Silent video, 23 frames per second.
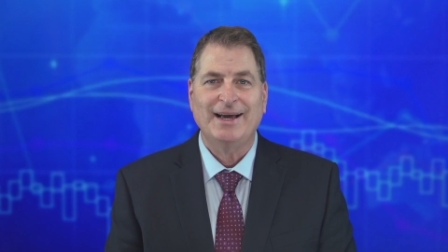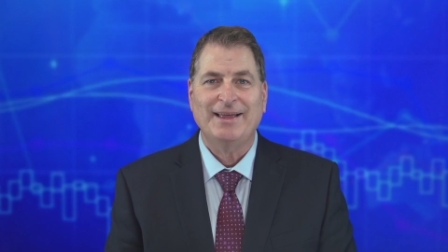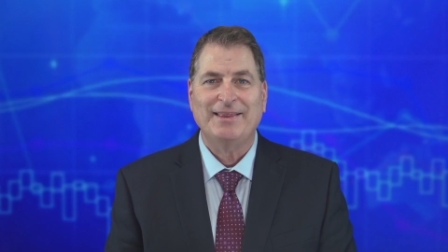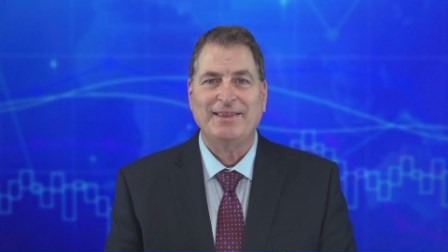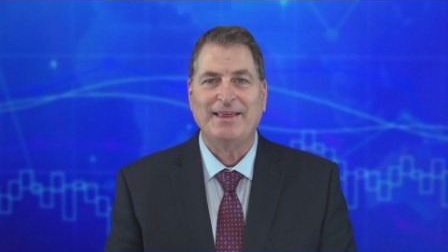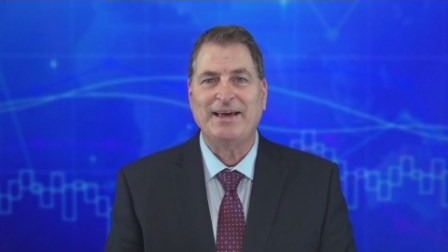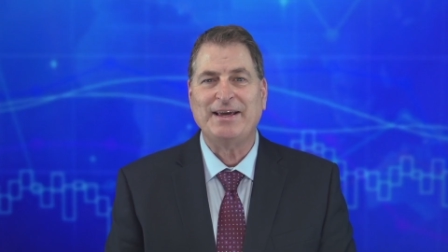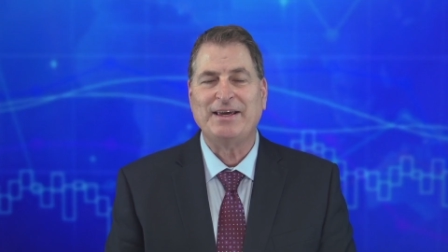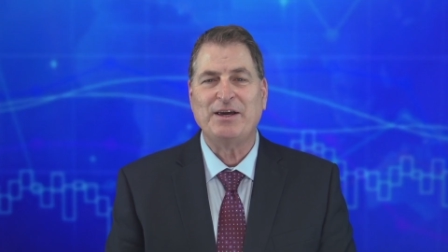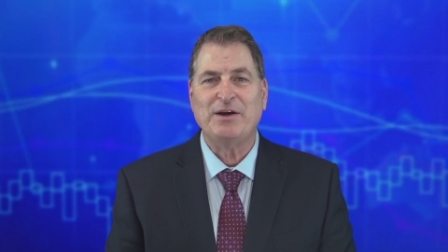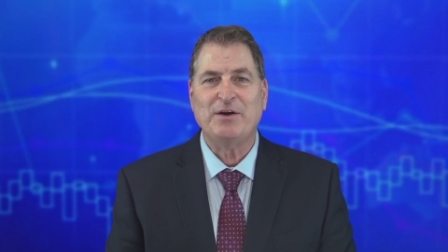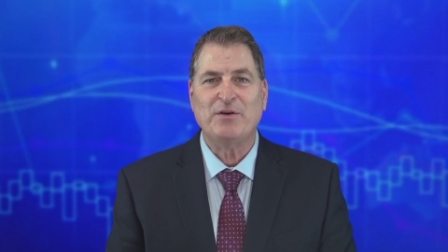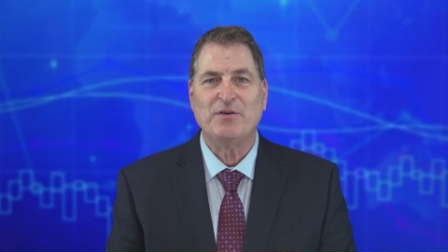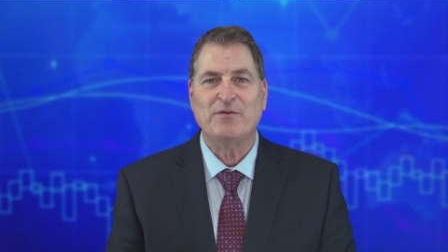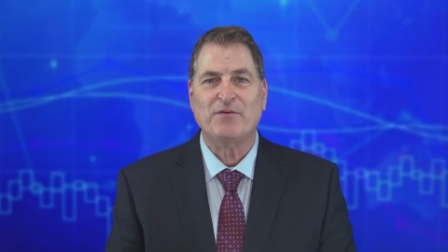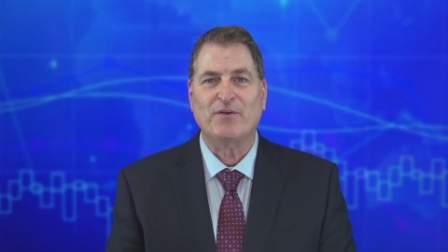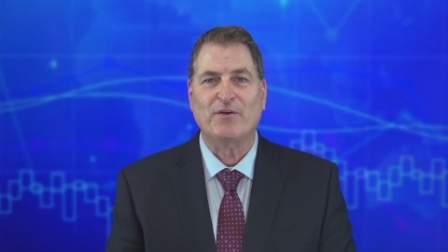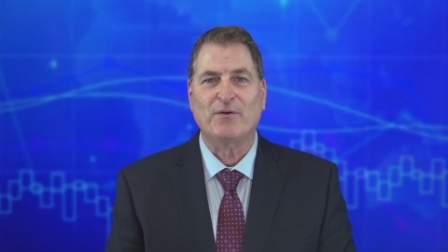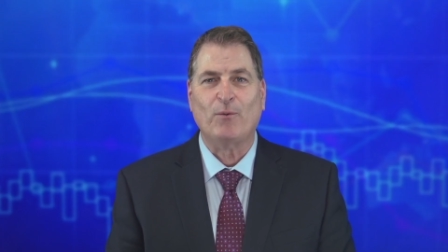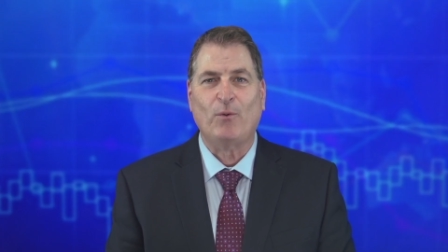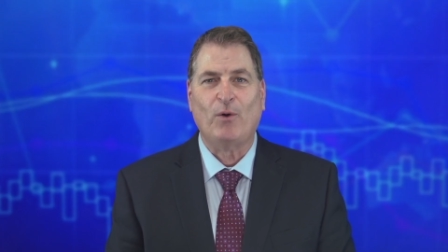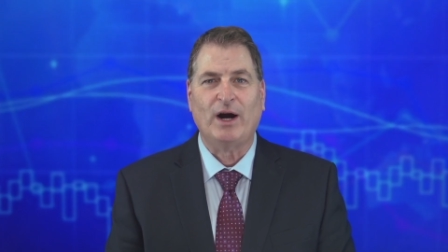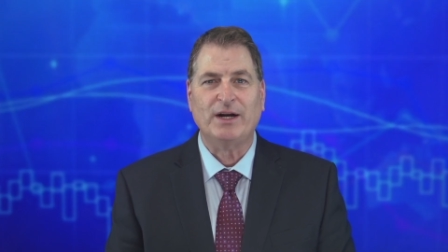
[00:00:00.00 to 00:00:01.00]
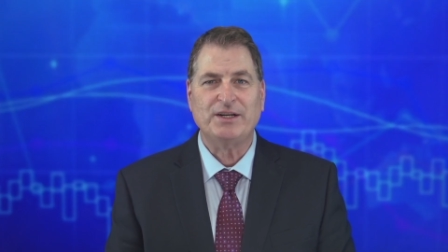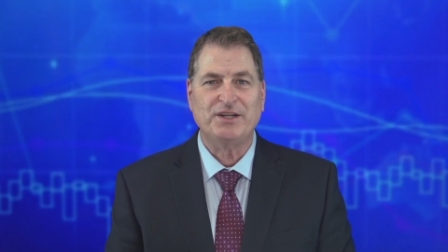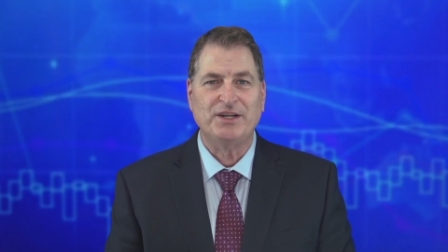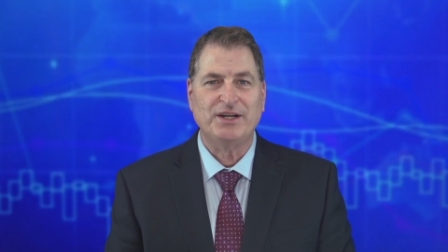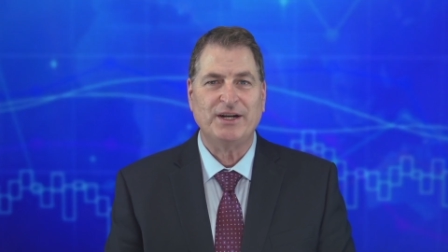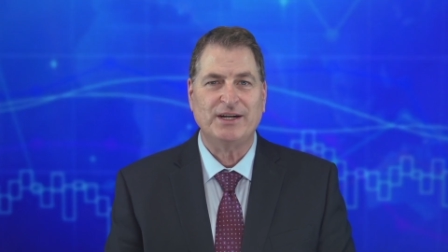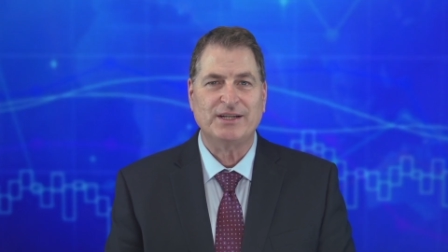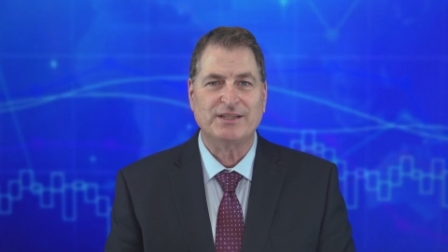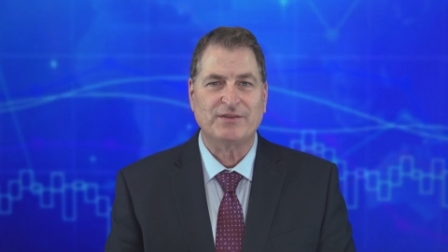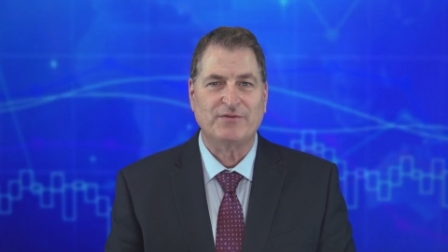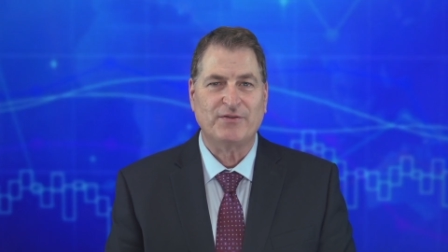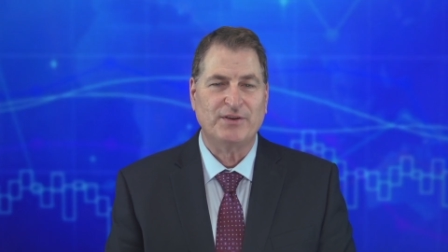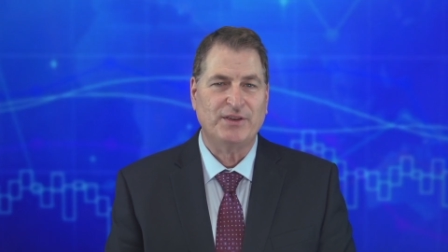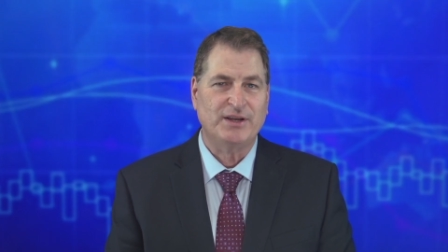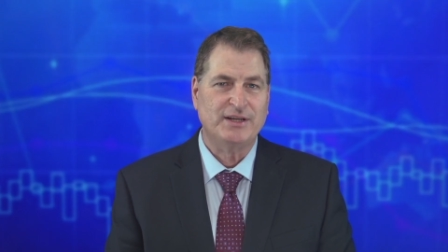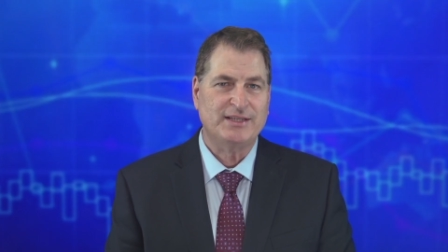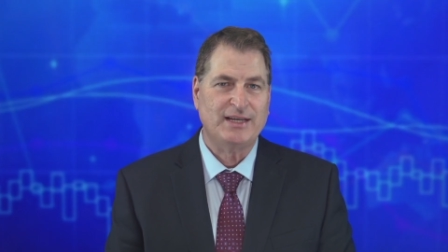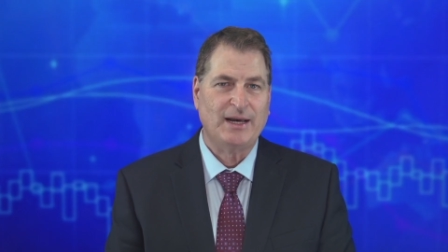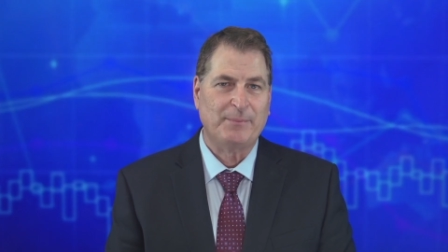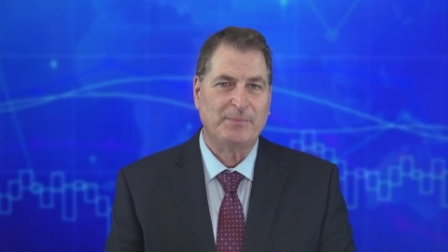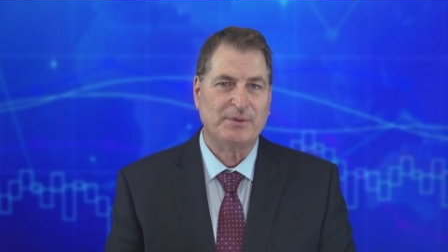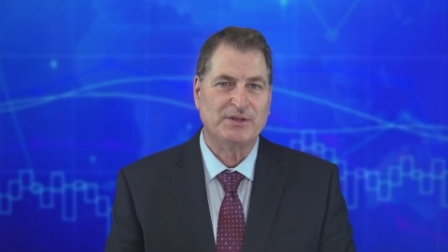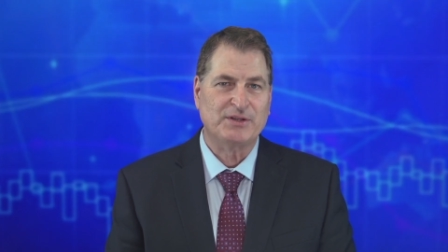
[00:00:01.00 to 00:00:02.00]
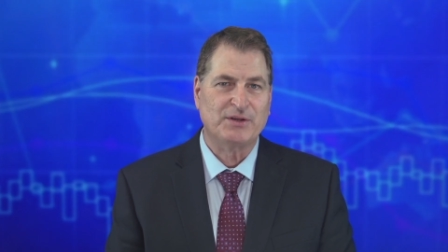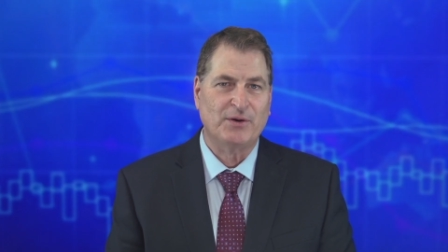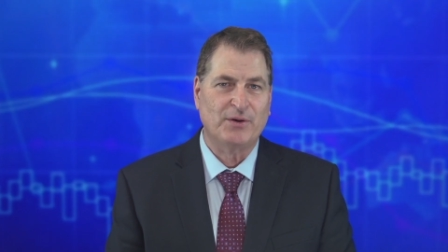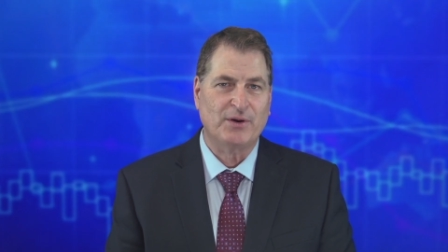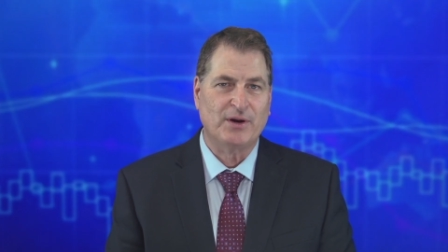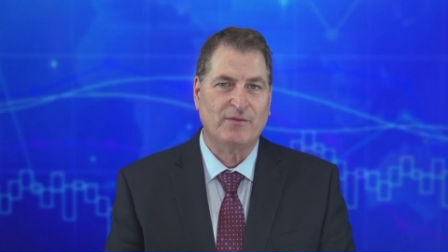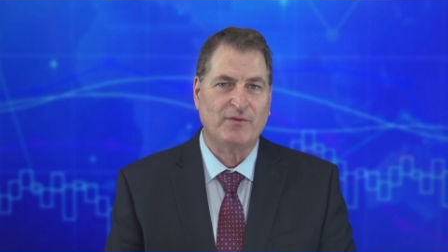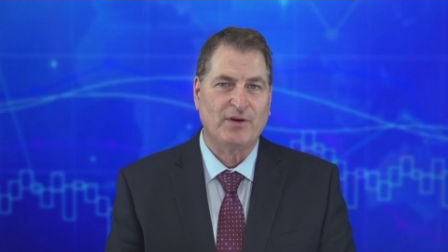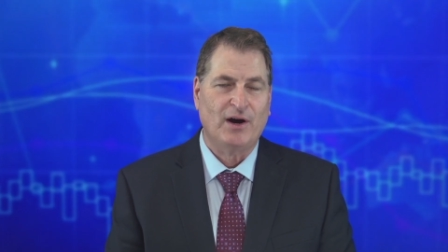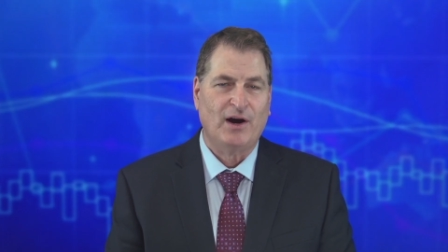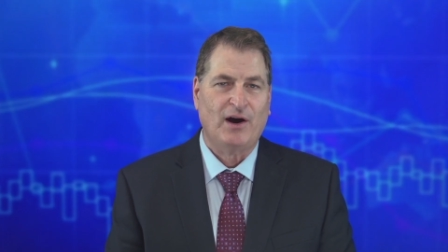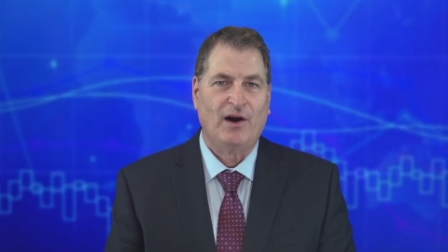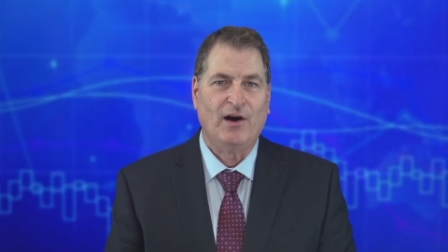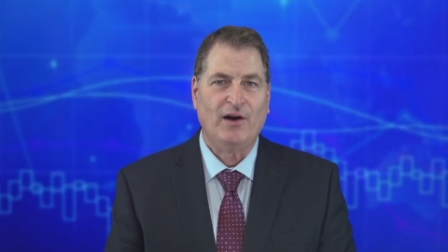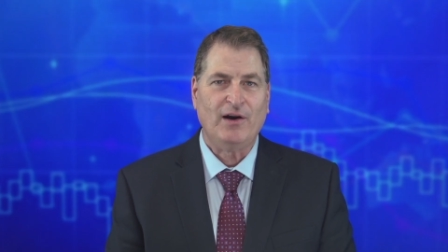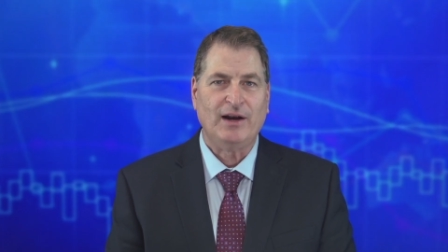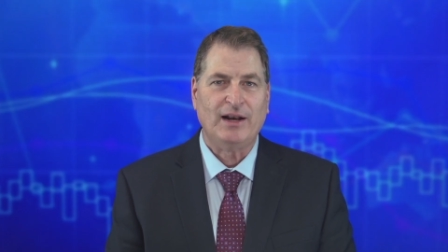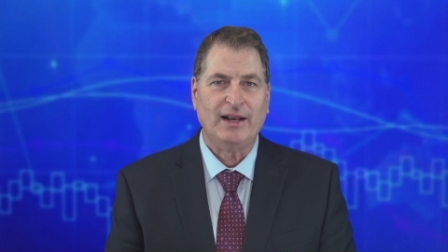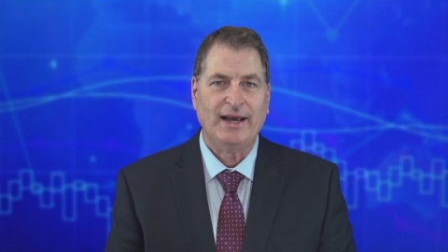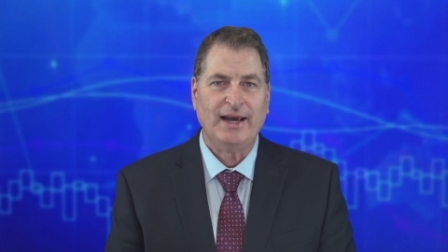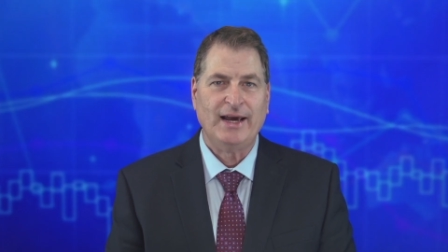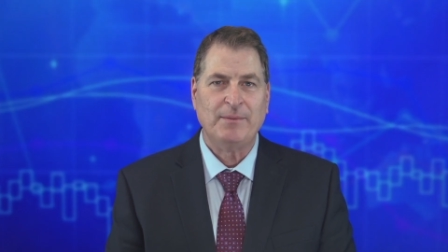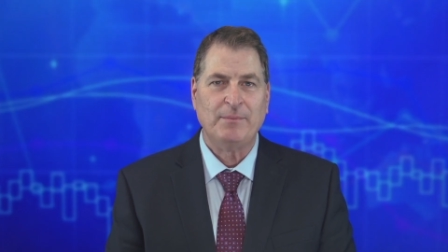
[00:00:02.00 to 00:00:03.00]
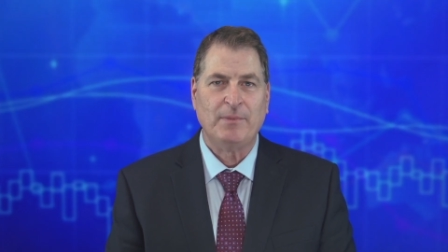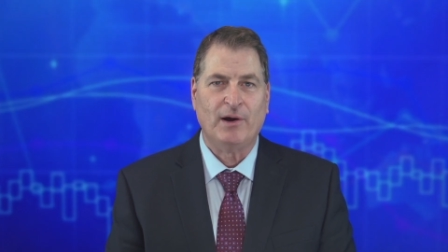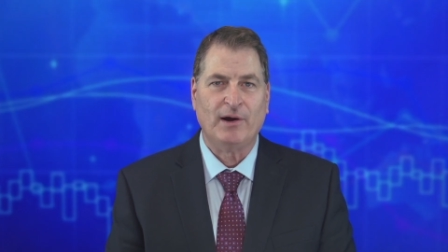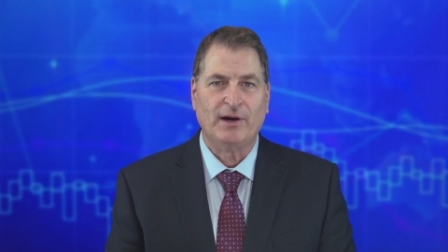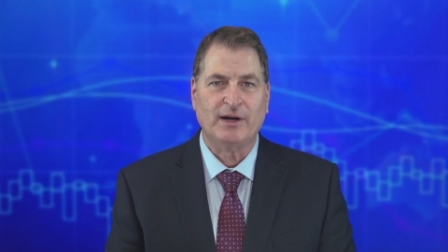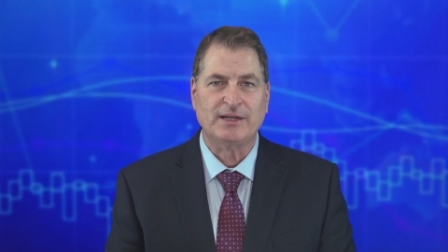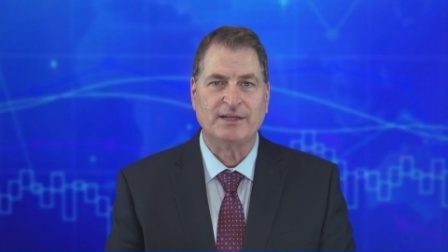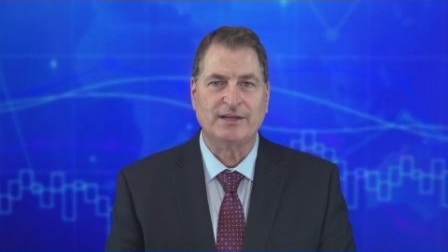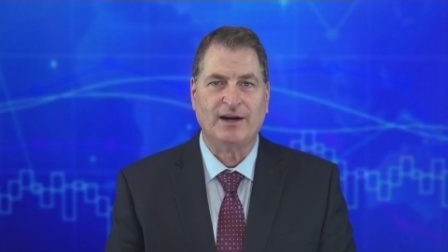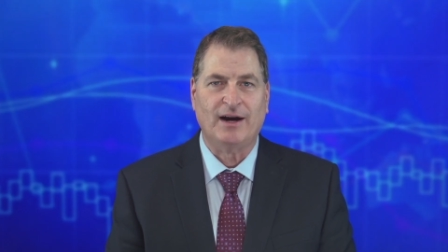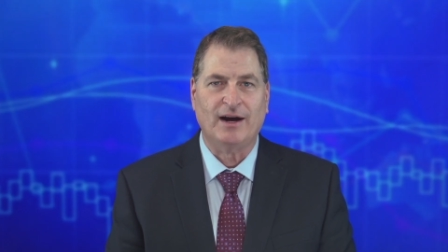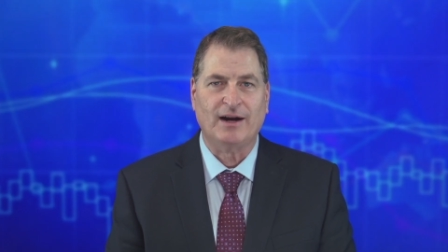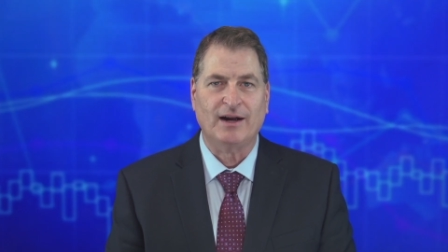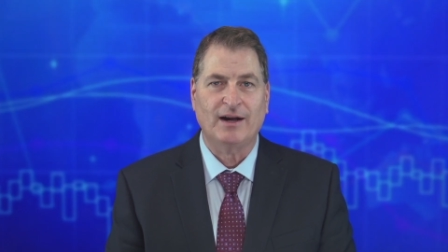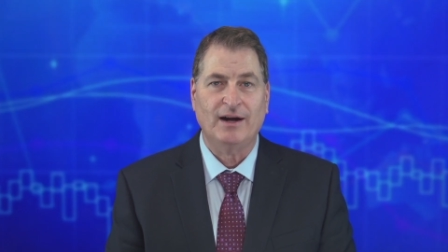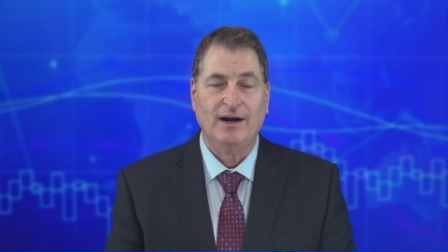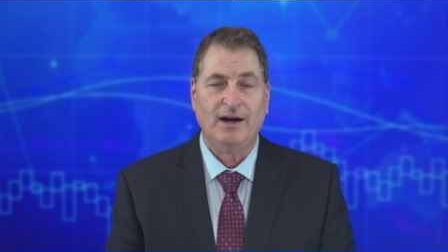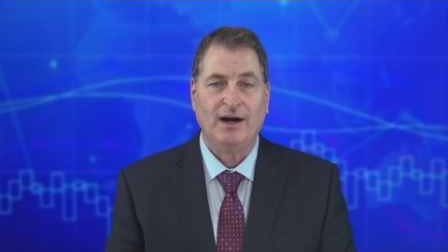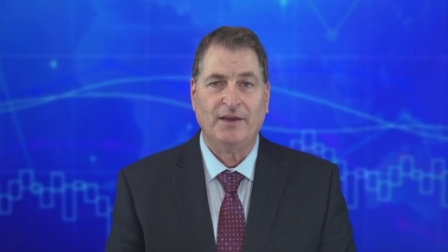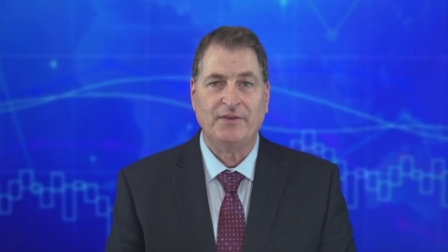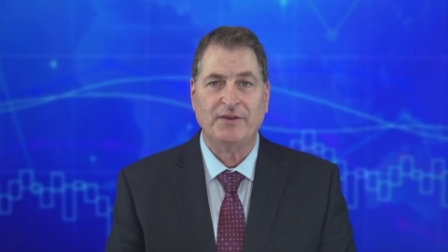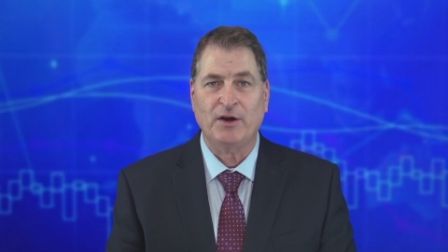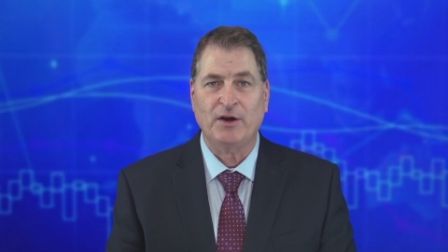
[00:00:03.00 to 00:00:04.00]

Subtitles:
Thank you for watching us for this episode of Heartland Market Talk on